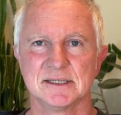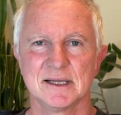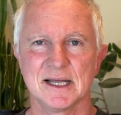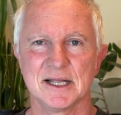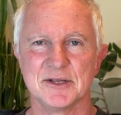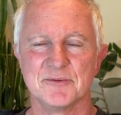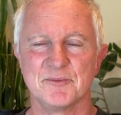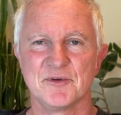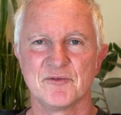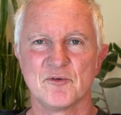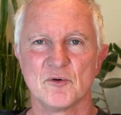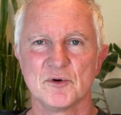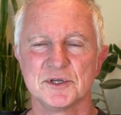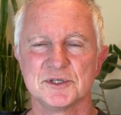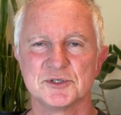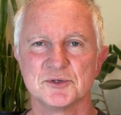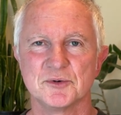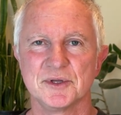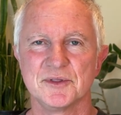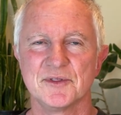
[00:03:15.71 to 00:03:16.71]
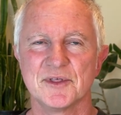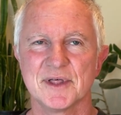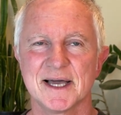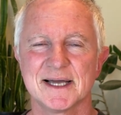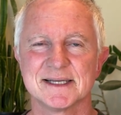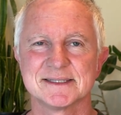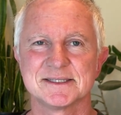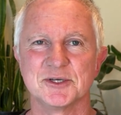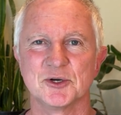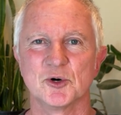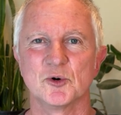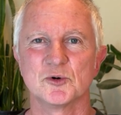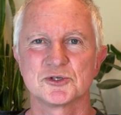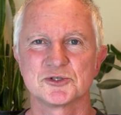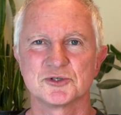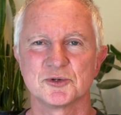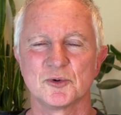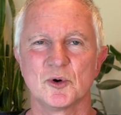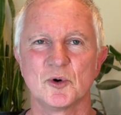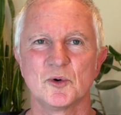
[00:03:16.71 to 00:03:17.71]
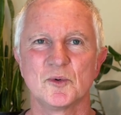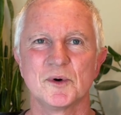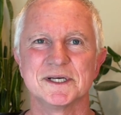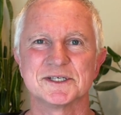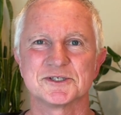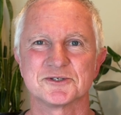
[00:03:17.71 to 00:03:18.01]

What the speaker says: And before you're doing that, you always